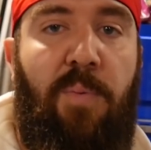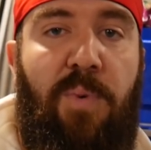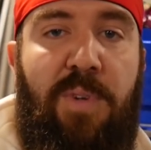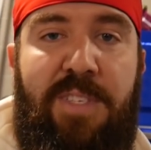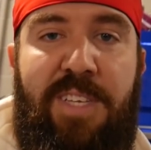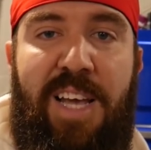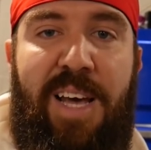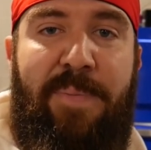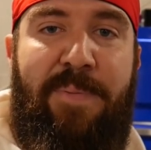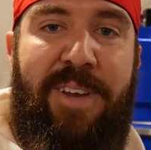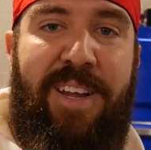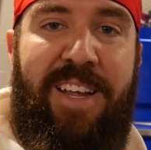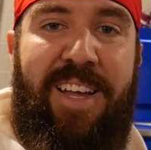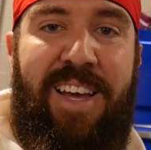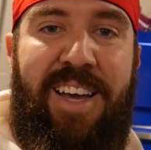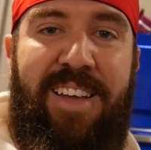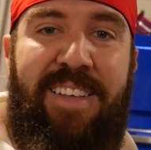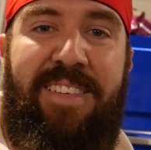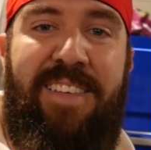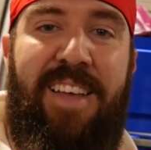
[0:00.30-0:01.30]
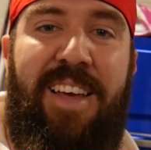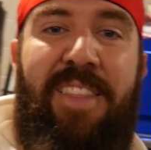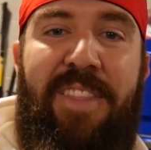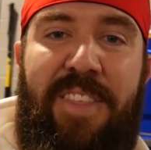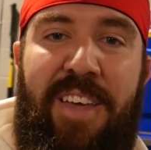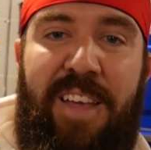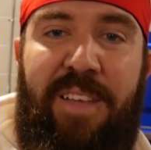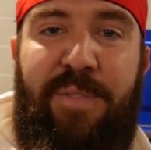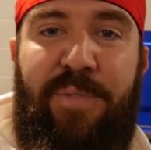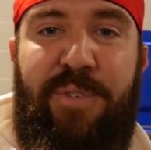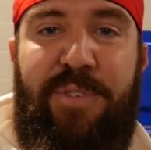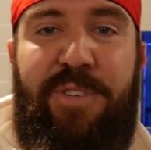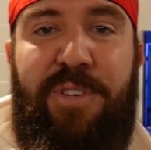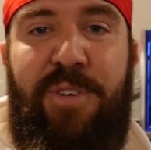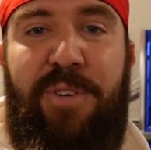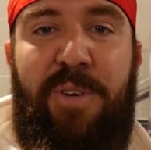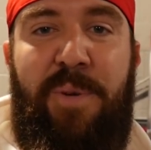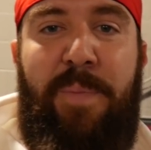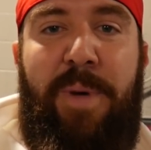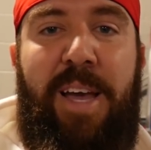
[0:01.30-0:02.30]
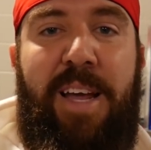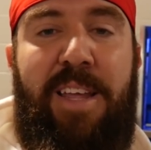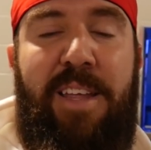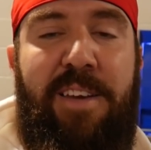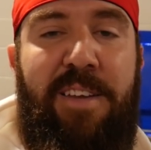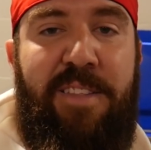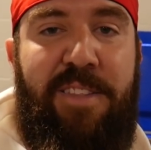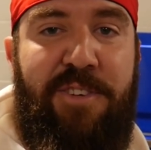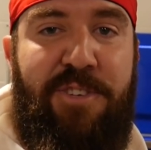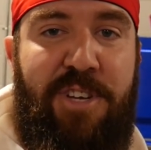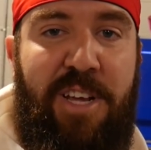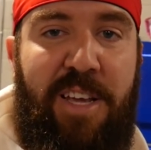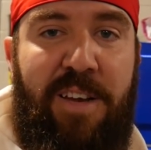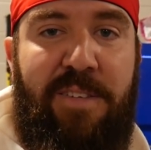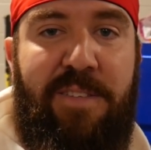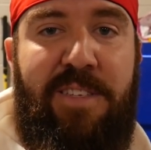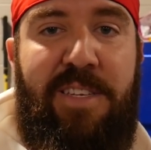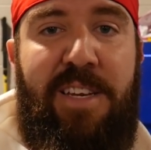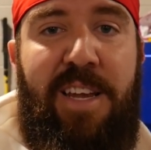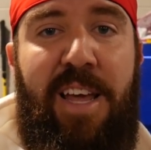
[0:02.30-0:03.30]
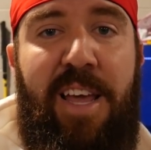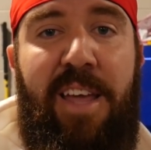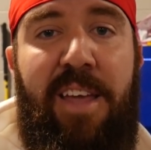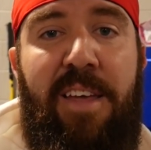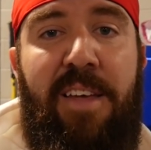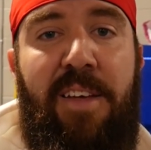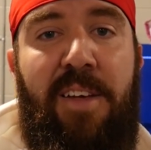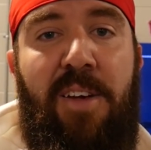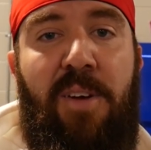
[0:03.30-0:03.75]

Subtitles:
What's happening, guys? Thanks for tuning back into the channel today.